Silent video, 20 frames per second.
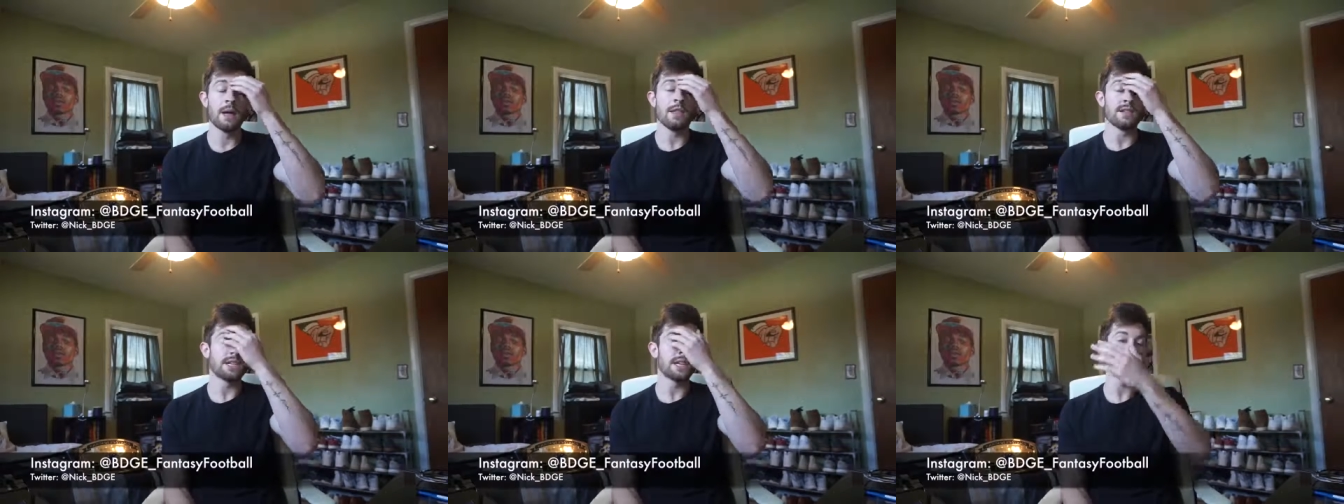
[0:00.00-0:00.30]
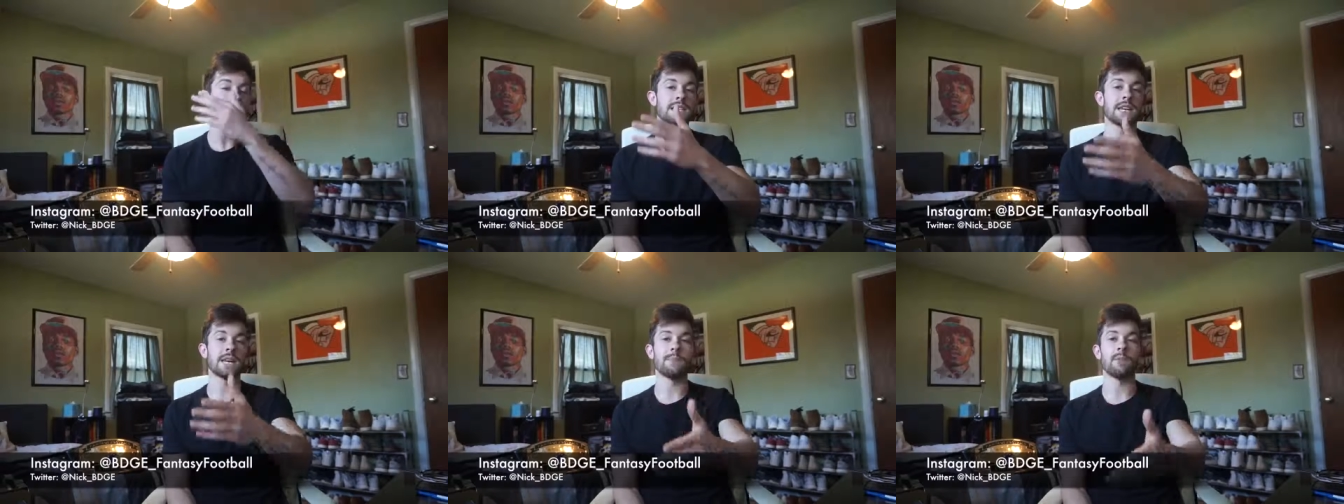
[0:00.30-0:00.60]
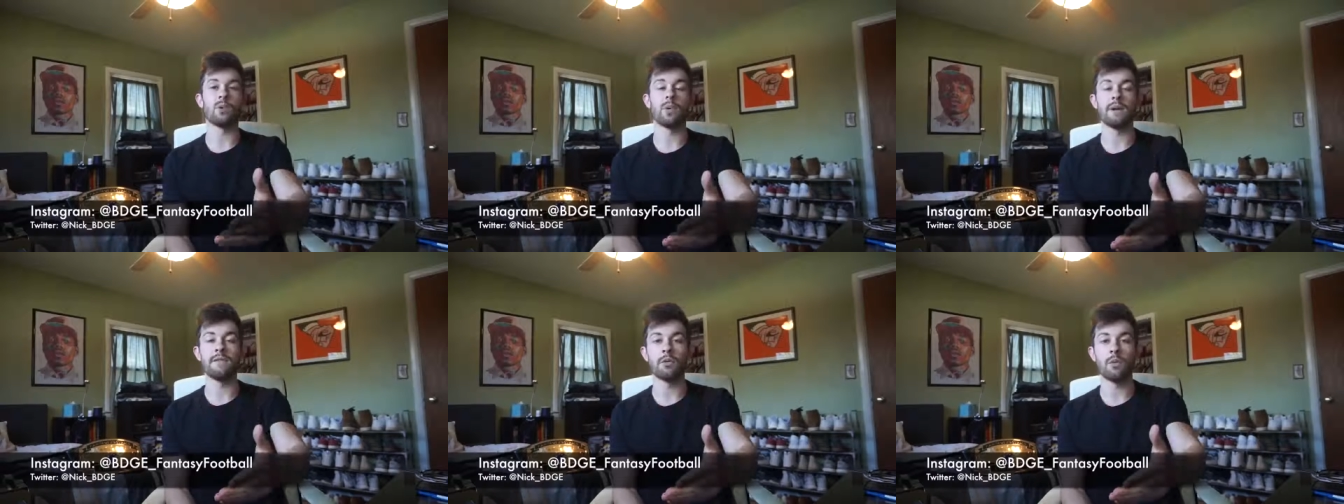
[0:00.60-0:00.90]
Second type
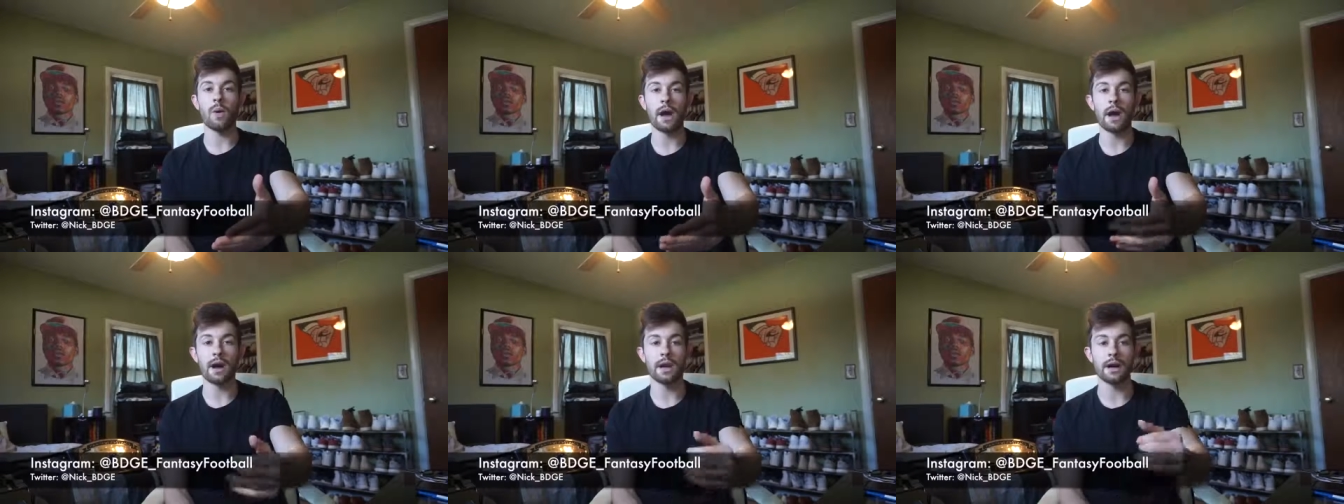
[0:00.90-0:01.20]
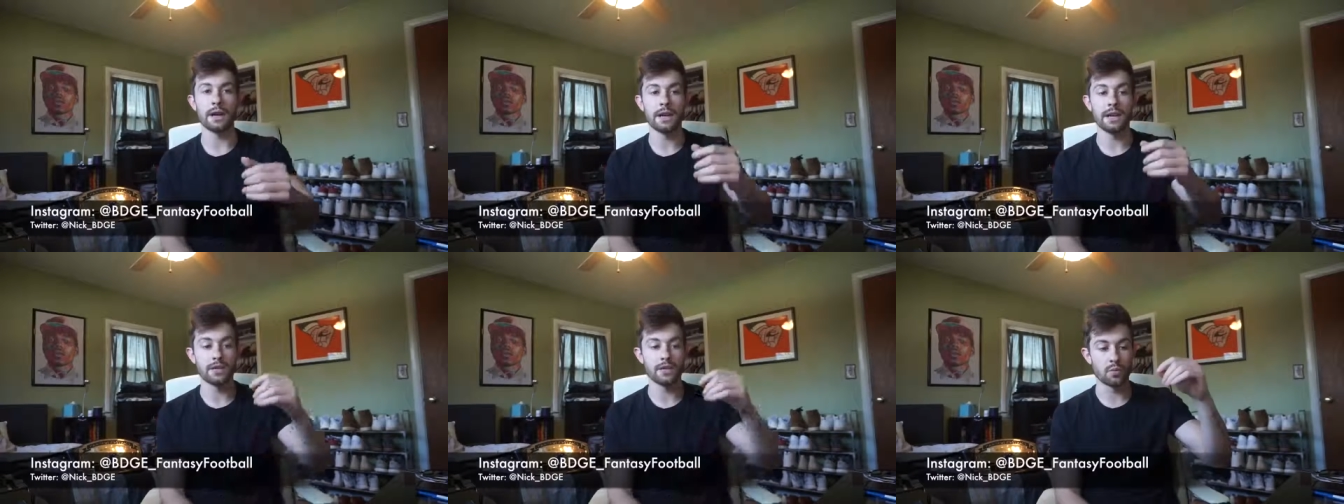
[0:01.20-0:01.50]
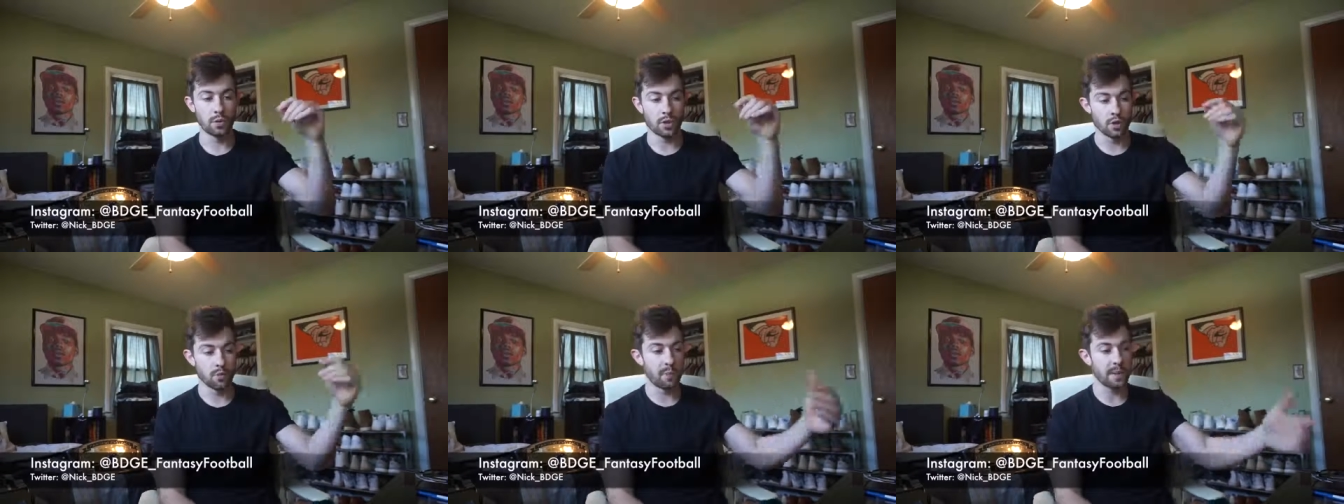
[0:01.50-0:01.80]
of waiver wire is
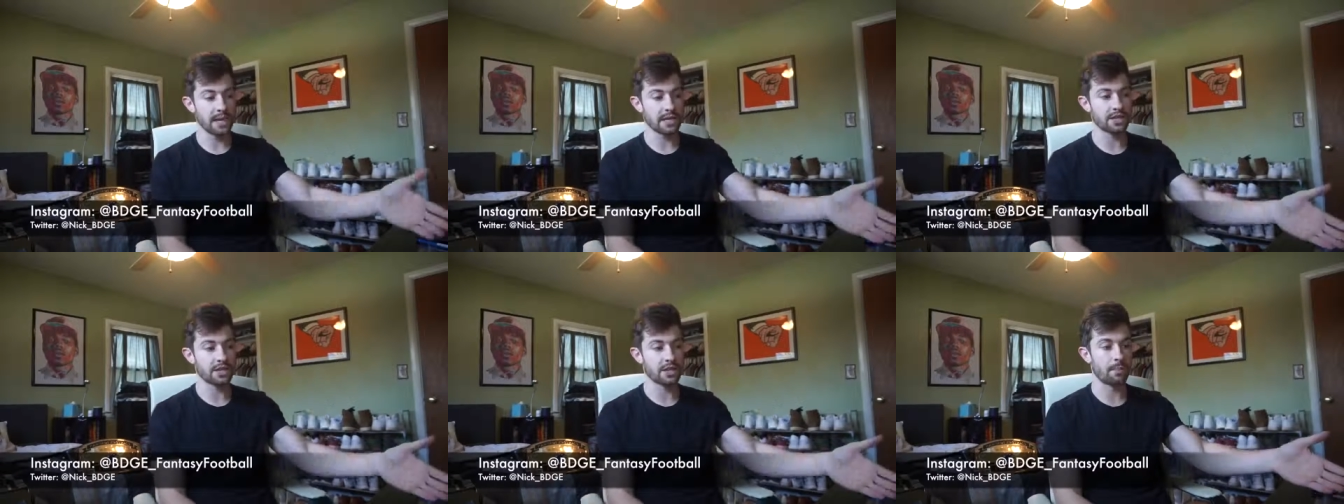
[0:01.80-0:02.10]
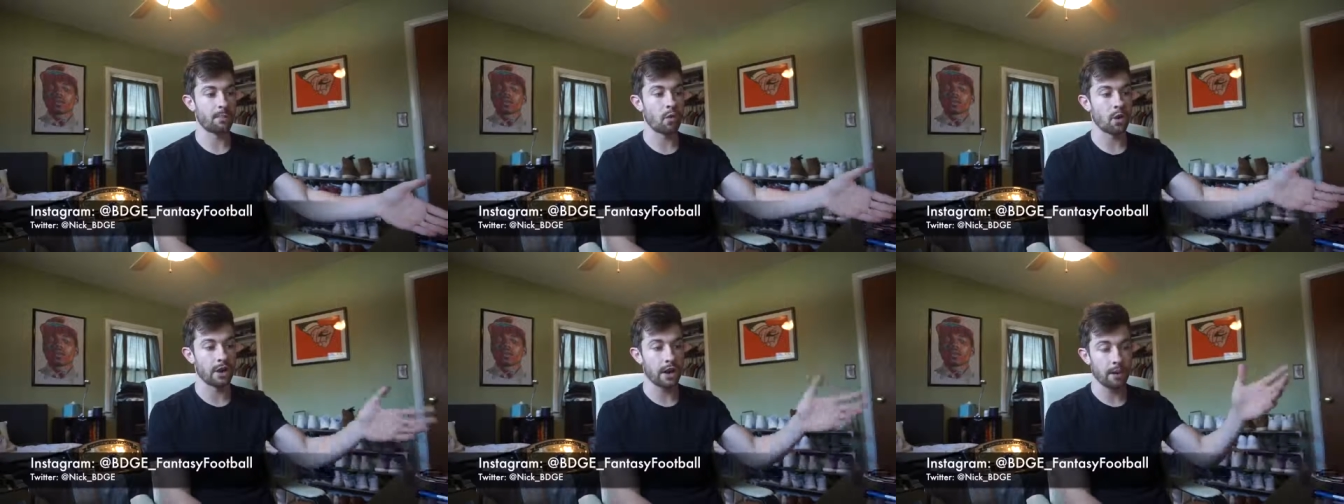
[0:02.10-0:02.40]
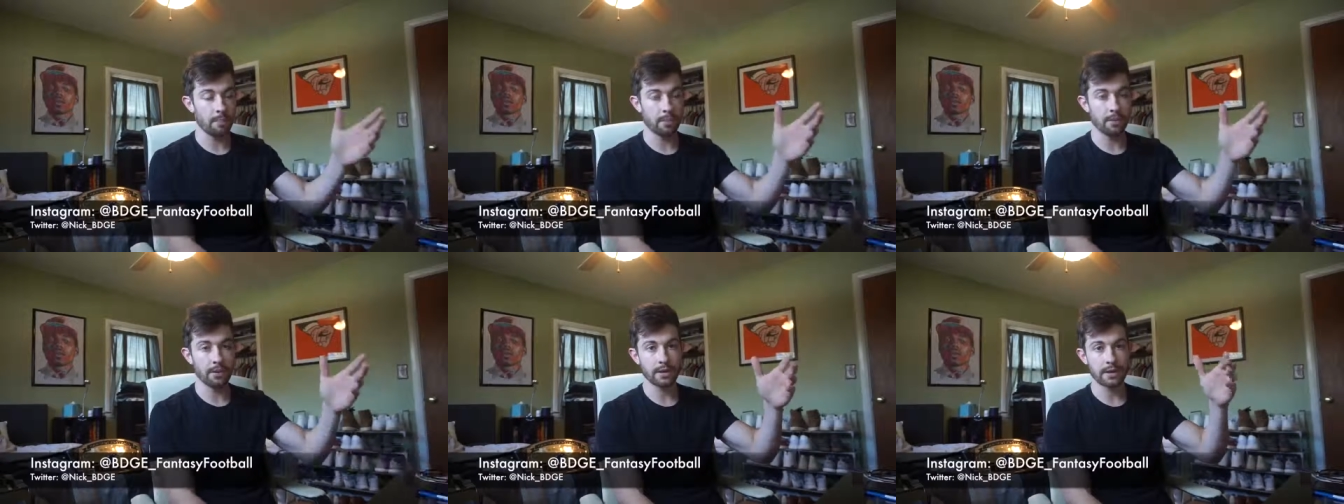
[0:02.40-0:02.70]
when you pick someone
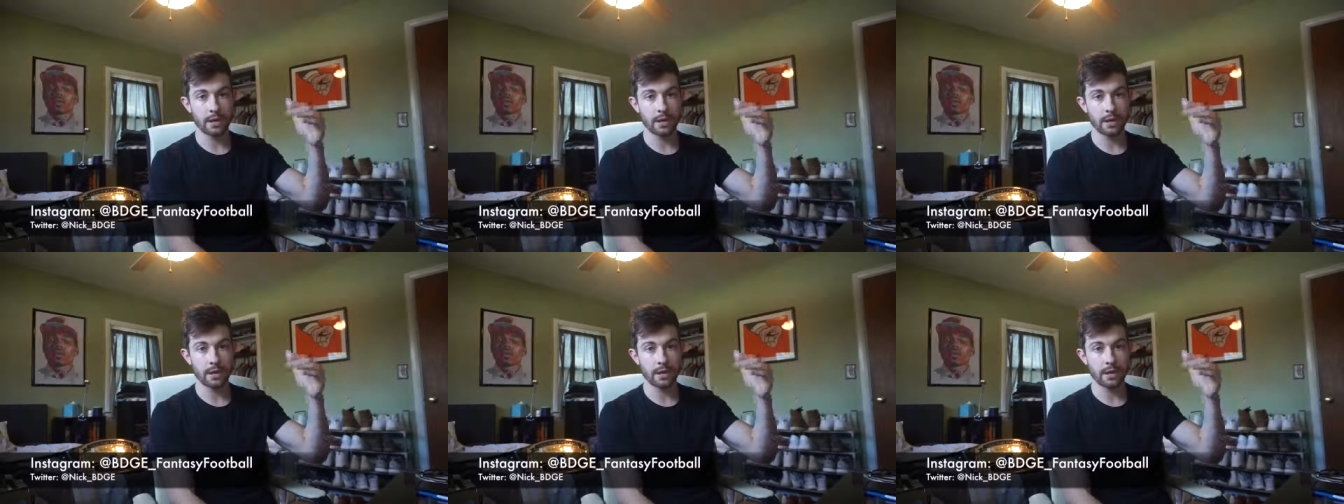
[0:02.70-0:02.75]
up,